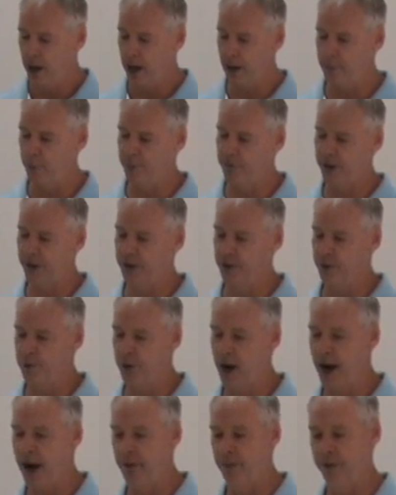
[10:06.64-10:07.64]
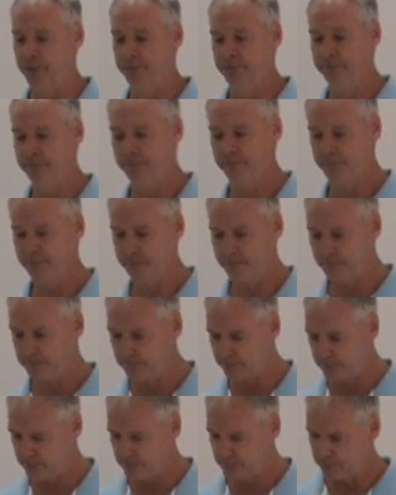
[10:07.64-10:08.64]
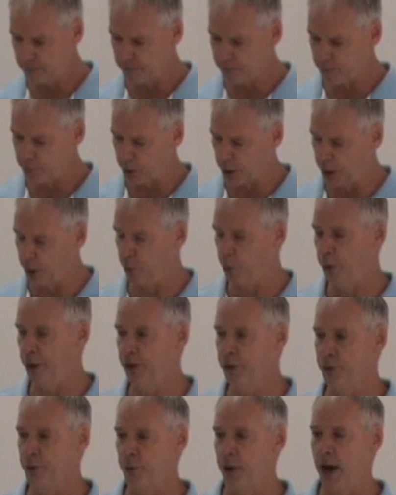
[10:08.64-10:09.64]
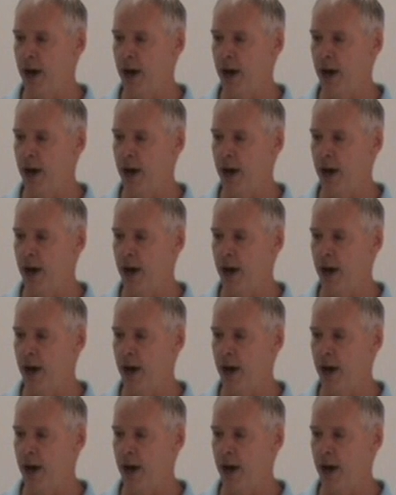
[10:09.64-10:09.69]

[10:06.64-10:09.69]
I moved in to grab him, he wheeled